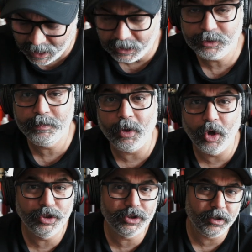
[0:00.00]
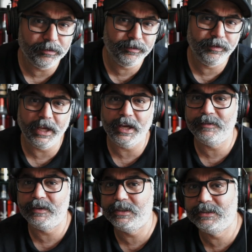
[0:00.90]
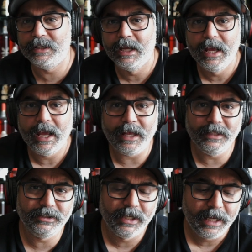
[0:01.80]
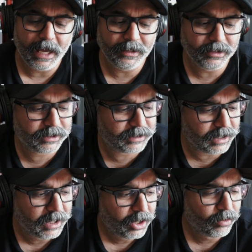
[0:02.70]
explosion of flavors and and this and this uh,